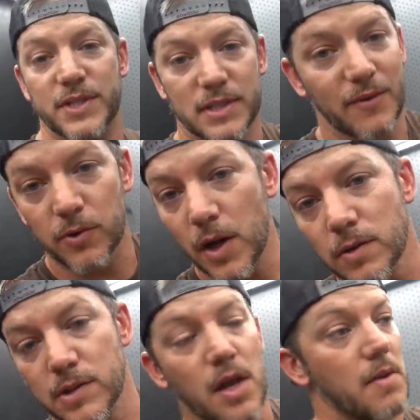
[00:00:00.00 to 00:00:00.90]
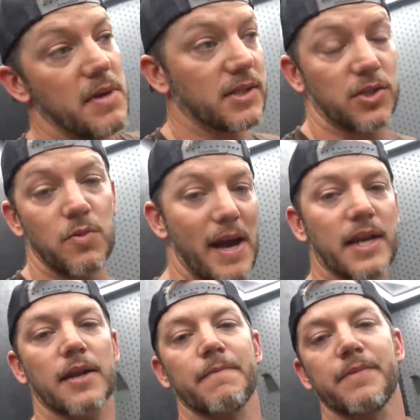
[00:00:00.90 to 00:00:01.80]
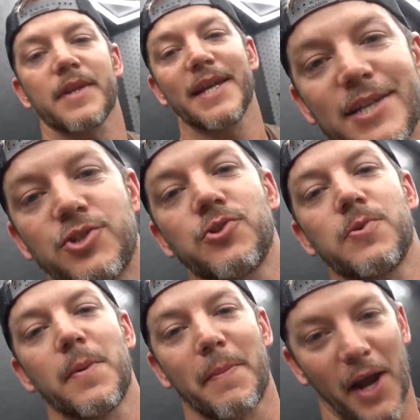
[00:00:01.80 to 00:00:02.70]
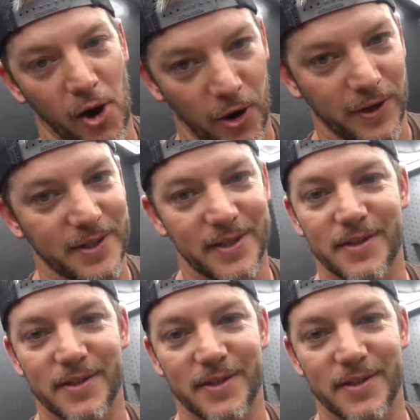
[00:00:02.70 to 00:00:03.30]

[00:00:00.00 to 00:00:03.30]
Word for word: which as everyone knows, means you made it into my heart.